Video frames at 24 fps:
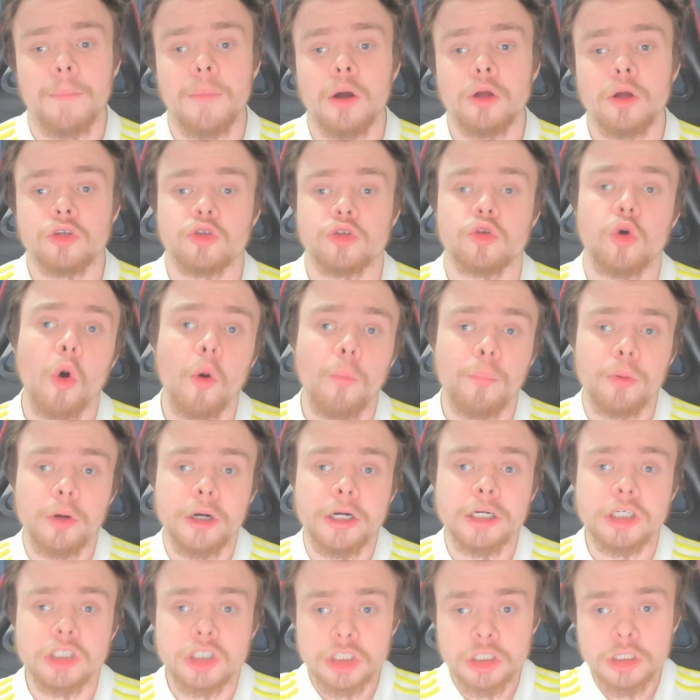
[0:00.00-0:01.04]
Score
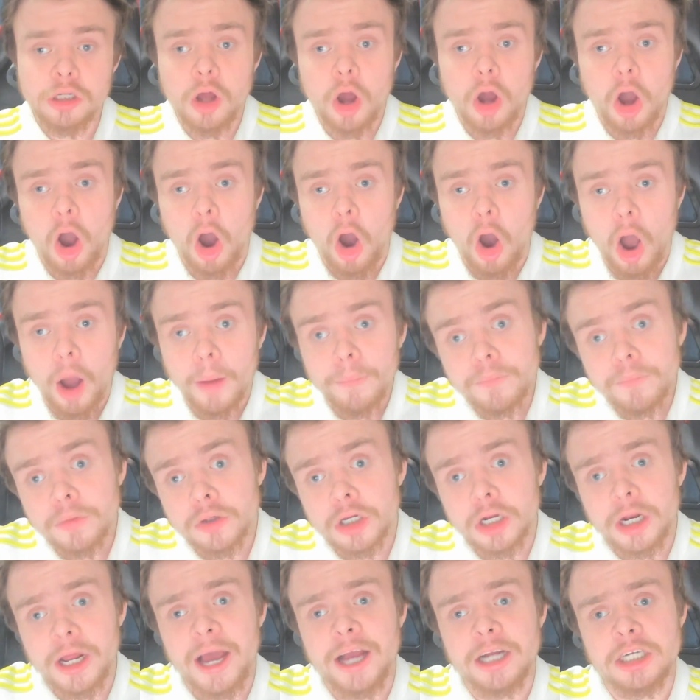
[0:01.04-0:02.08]
prediction, I'm going
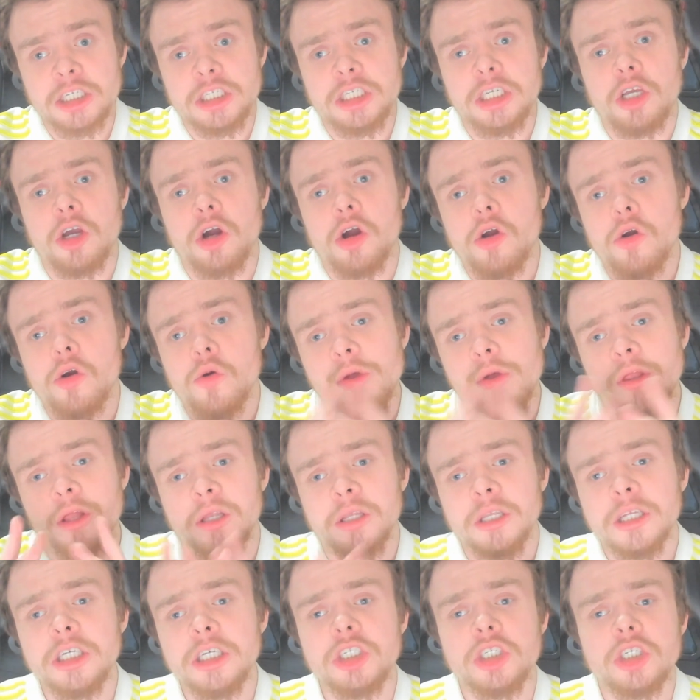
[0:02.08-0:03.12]
to actually go with a
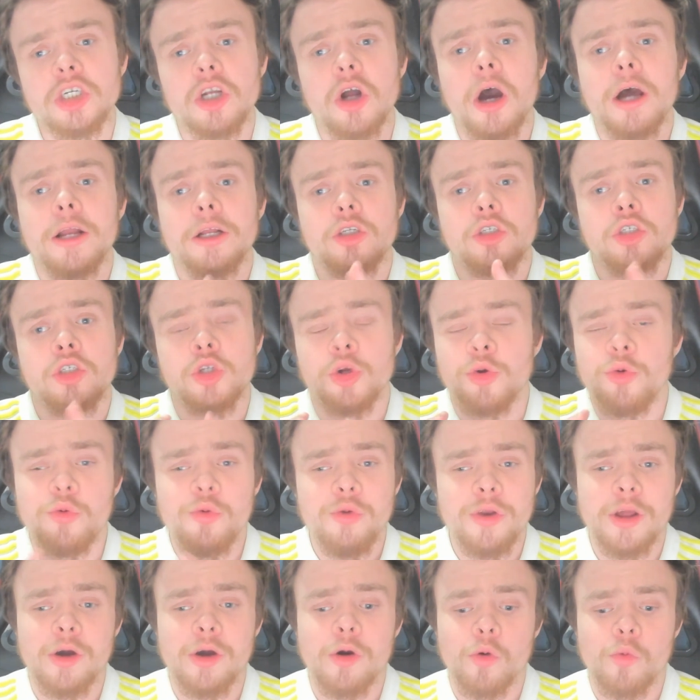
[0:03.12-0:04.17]
Leeds United
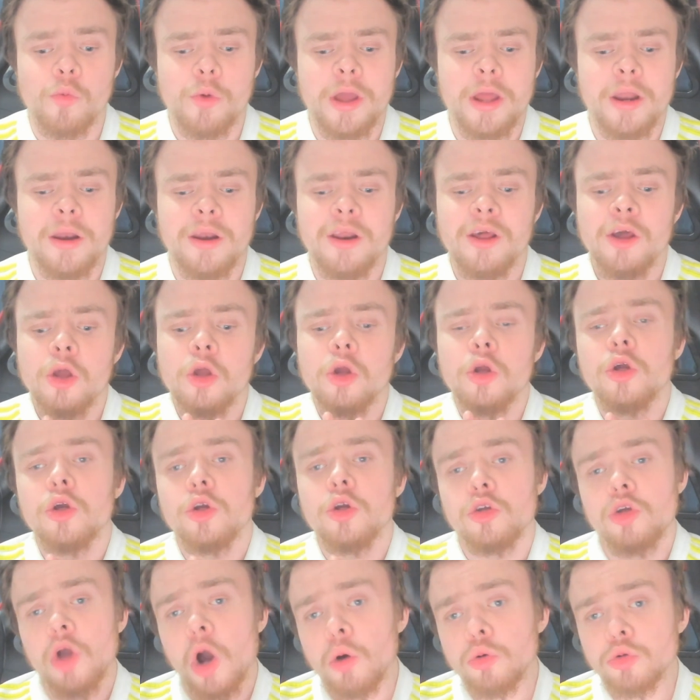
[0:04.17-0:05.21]
2-0 win.
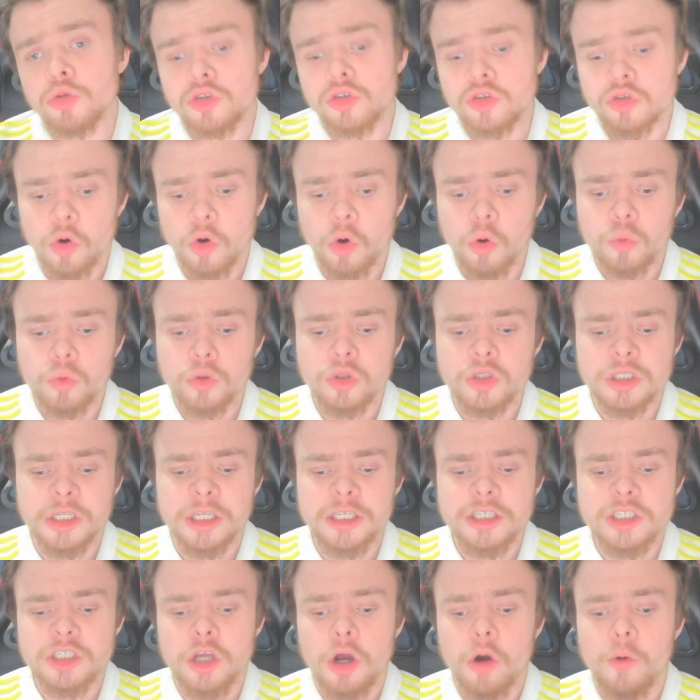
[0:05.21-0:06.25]
Goal scorers,
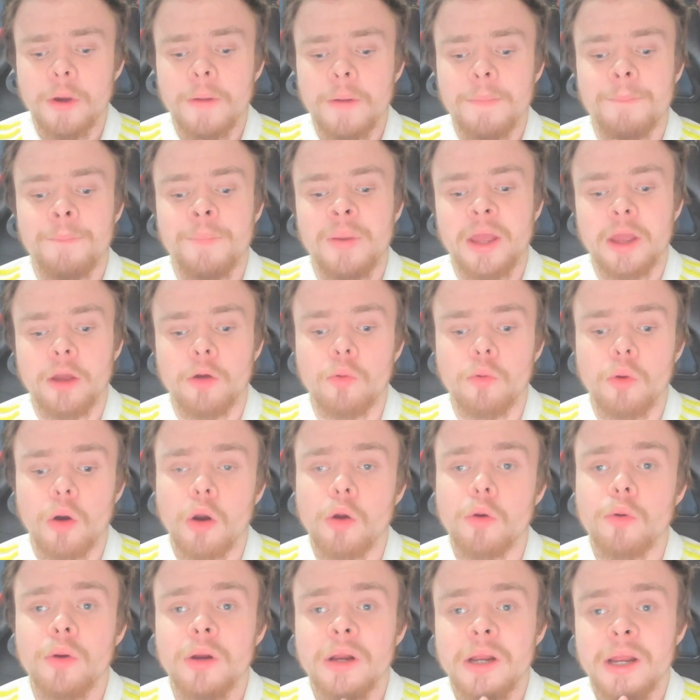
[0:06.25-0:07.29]
let's go with
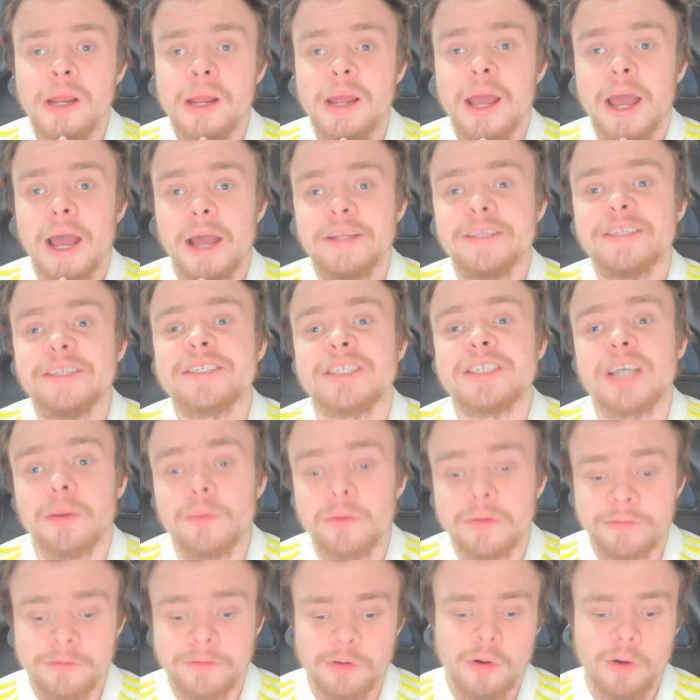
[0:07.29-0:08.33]
Pirro and
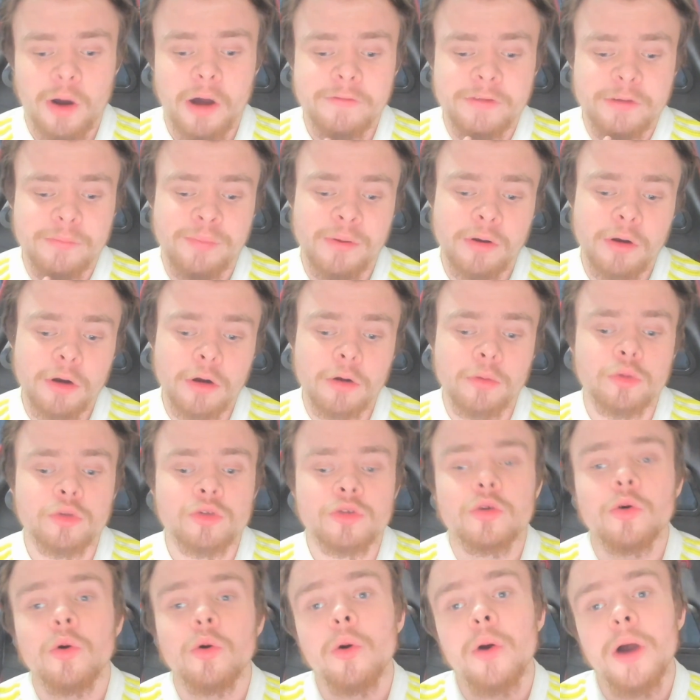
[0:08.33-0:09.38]
Somerville. I think Pirro will
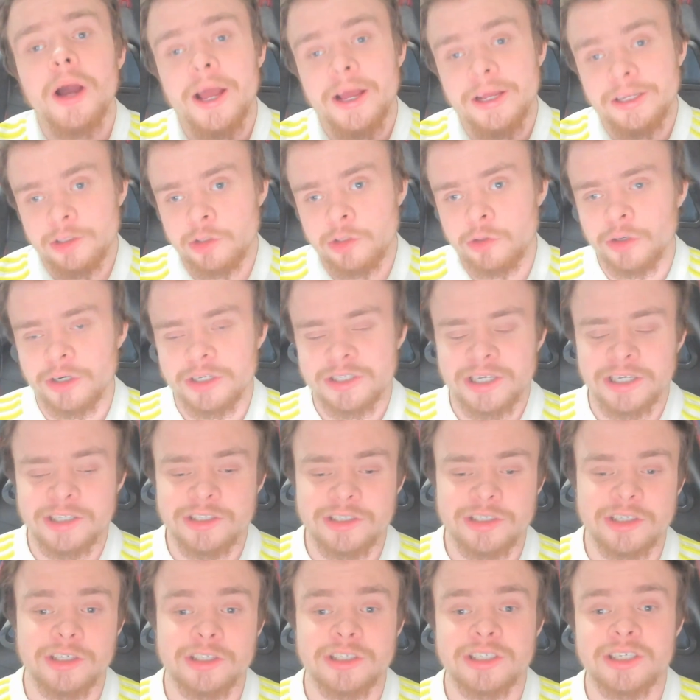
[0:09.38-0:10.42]
score and
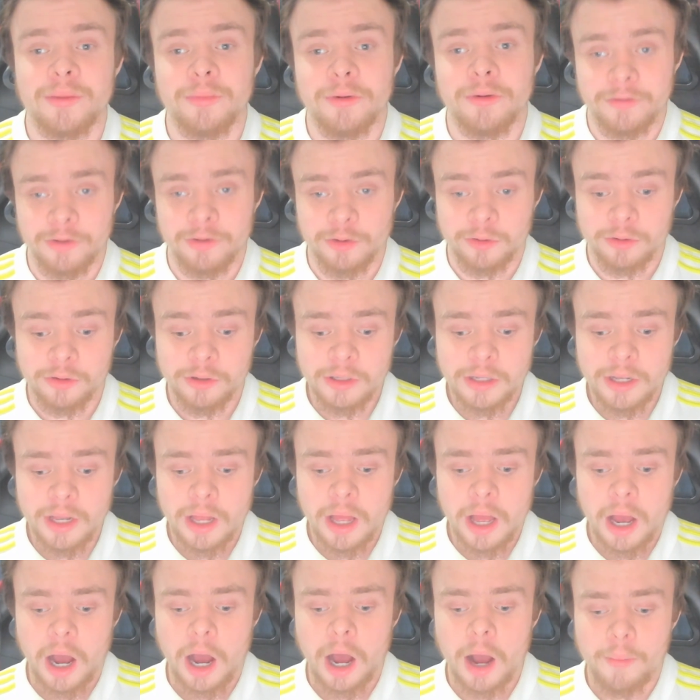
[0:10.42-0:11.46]
Crescencio Somerville.
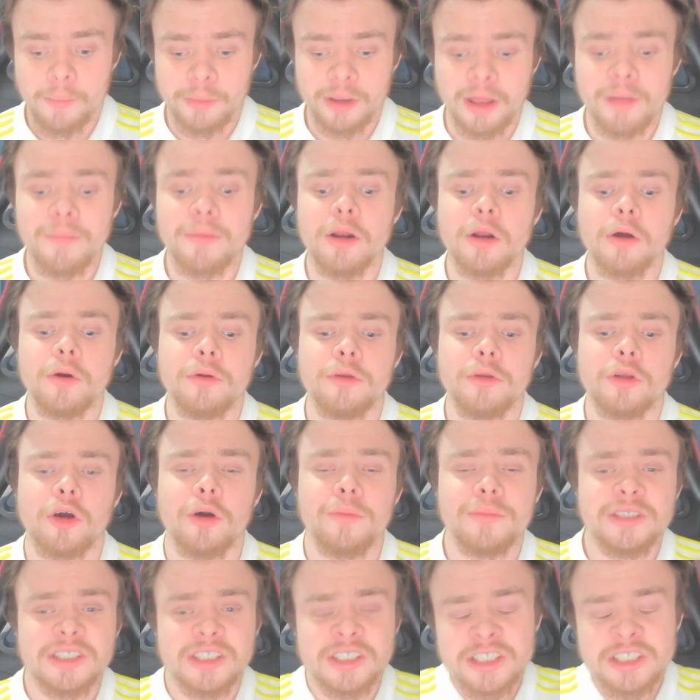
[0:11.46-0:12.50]
Let me know in the
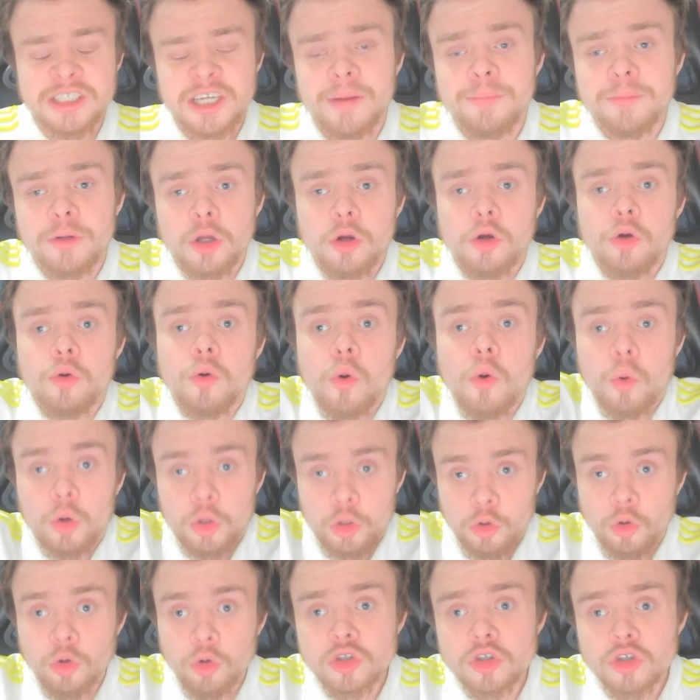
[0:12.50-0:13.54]
comment section down below what
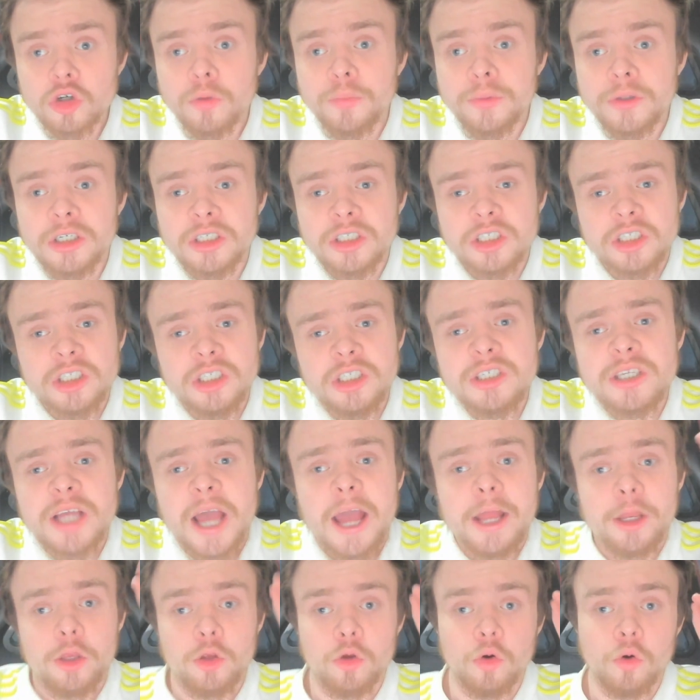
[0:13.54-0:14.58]
your score prediction is
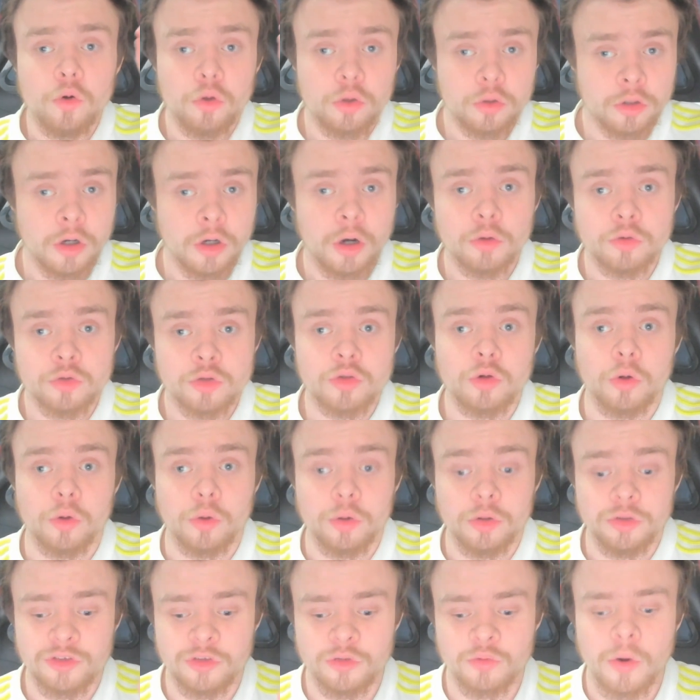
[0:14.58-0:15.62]
and your goal
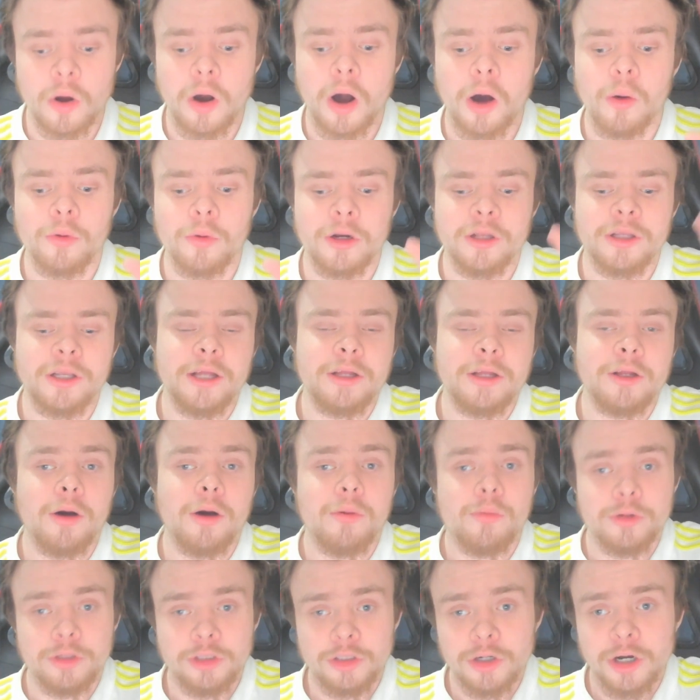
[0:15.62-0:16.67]
scorers as well. I
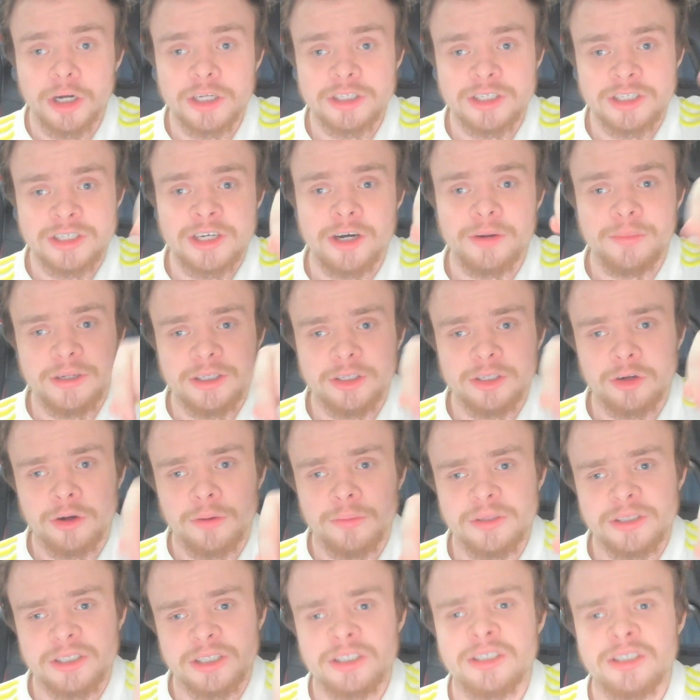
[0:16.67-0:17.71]
want you guys to tell me in the
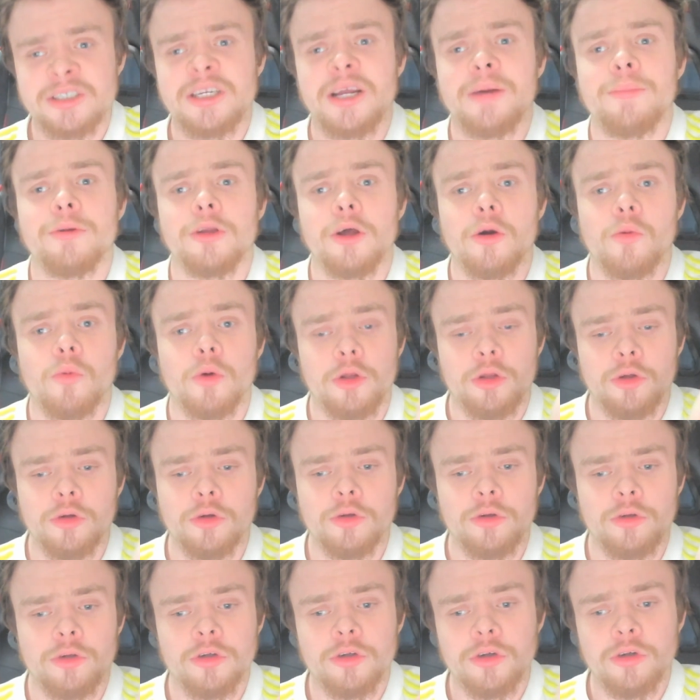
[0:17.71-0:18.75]
comment section down below what
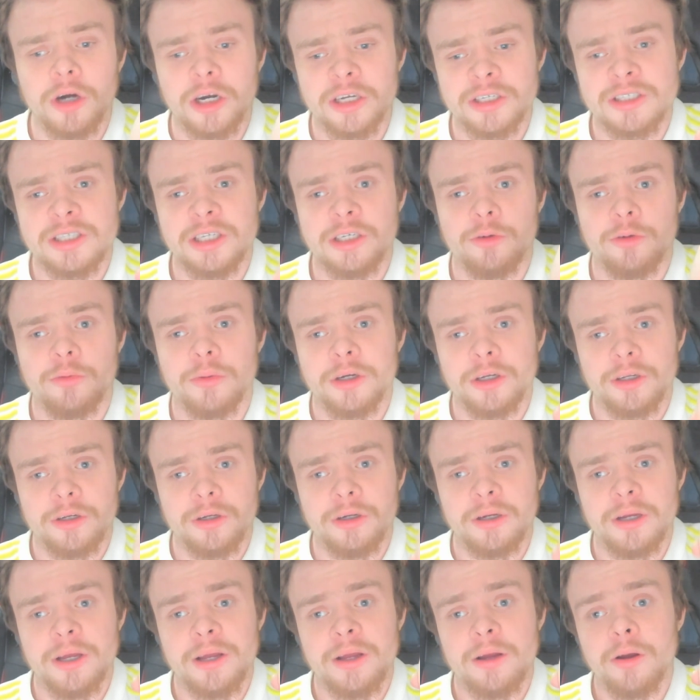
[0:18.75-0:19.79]
you guys think we're going
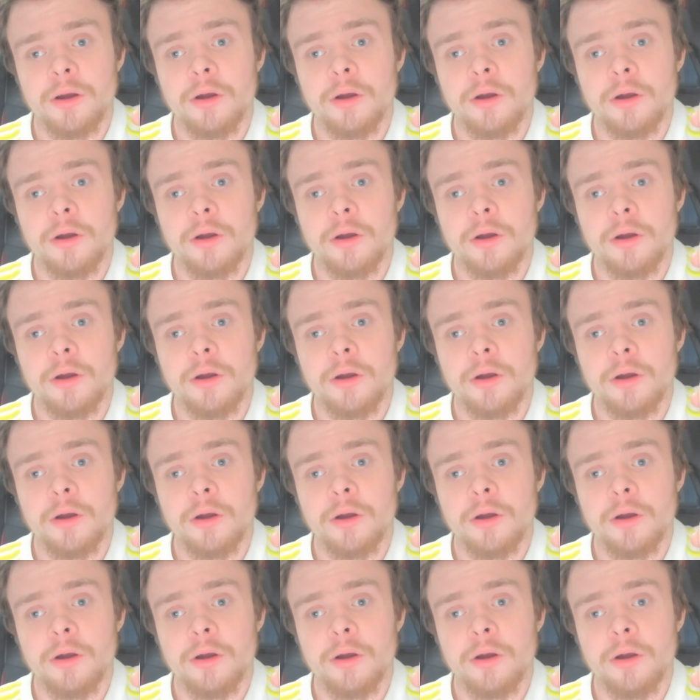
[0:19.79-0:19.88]
to